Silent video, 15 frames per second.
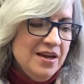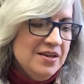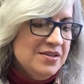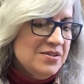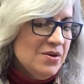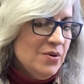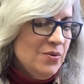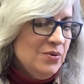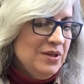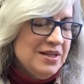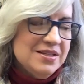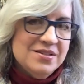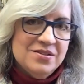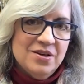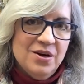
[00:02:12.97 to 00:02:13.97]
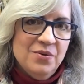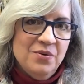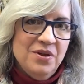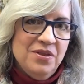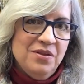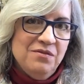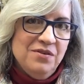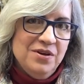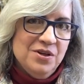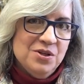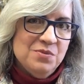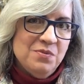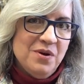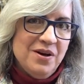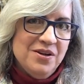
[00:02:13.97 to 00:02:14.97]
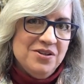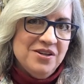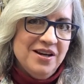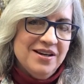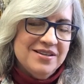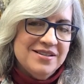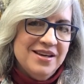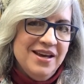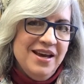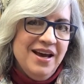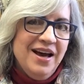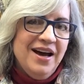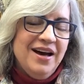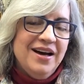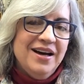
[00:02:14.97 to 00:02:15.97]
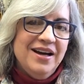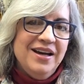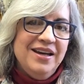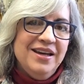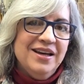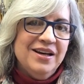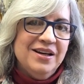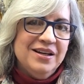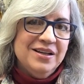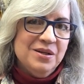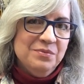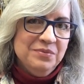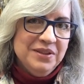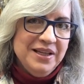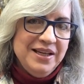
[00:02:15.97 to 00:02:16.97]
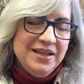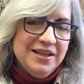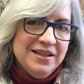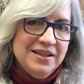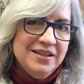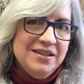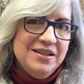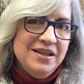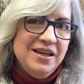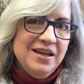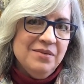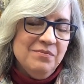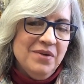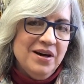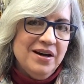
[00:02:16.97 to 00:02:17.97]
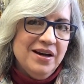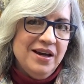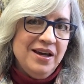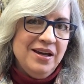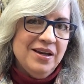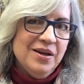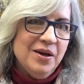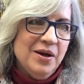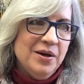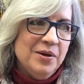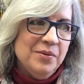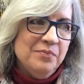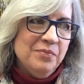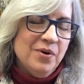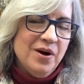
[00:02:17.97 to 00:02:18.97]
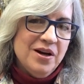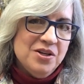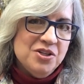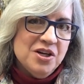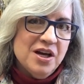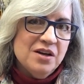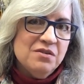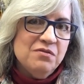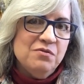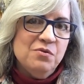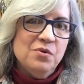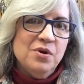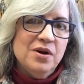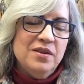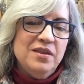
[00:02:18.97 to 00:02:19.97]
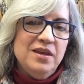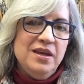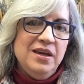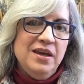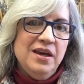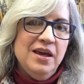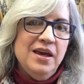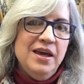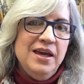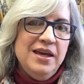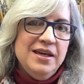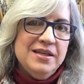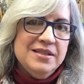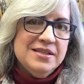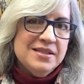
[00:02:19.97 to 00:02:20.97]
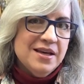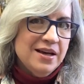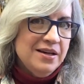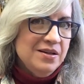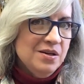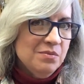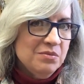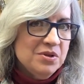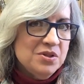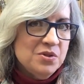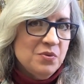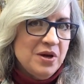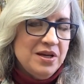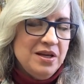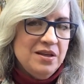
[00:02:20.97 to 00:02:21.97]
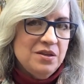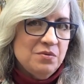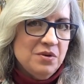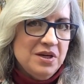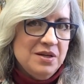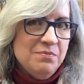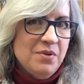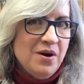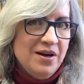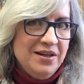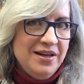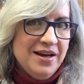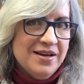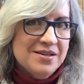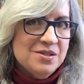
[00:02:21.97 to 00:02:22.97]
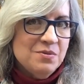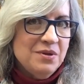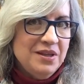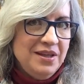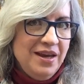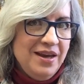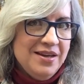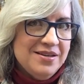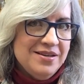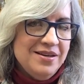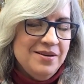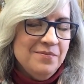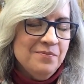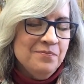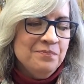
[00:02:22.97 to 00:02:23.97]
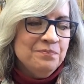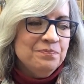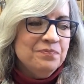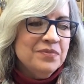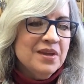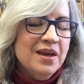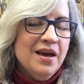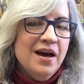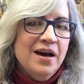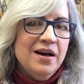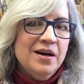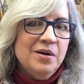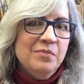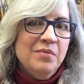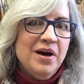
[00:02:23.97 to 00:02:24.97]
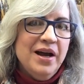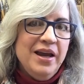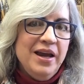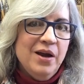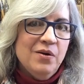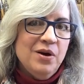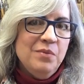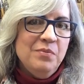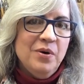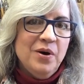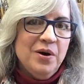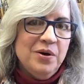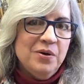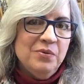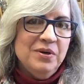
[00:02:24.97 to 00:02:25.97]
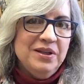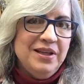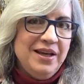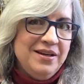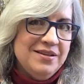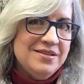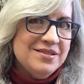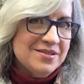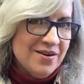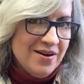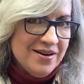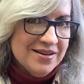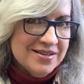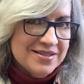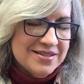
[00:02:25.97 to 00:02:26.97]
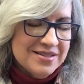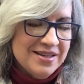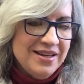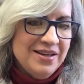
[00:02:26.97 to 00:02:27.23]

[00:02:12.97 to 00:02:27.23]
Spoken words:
So let's start with the finished project. I completed my project for the Inside Number 23 podcast with Katie, my Harry Potter related socks.